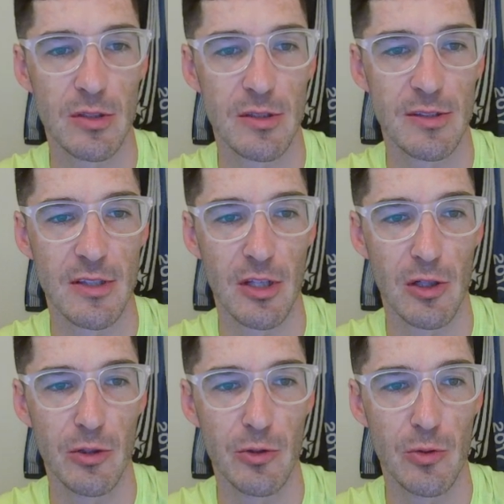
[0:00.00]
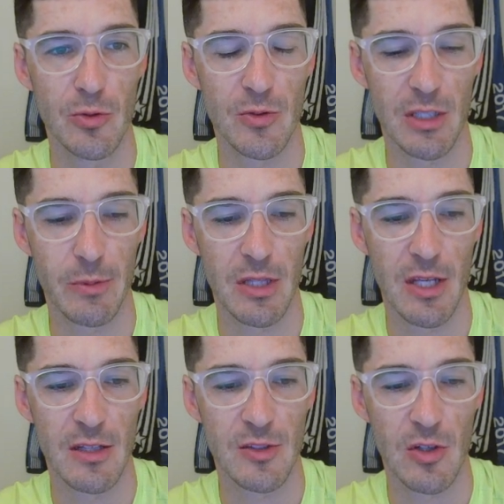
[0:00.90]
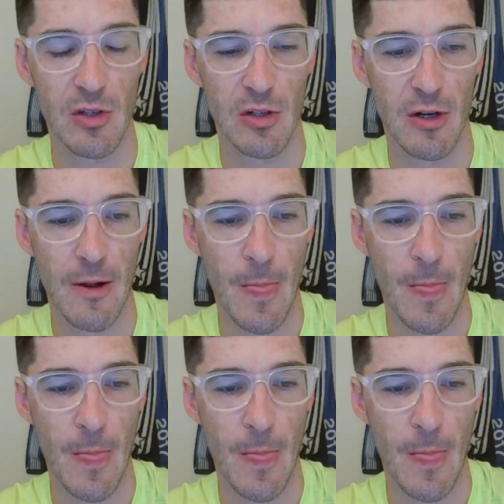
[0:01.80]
is in the clue, so it's not gonna be in the answer.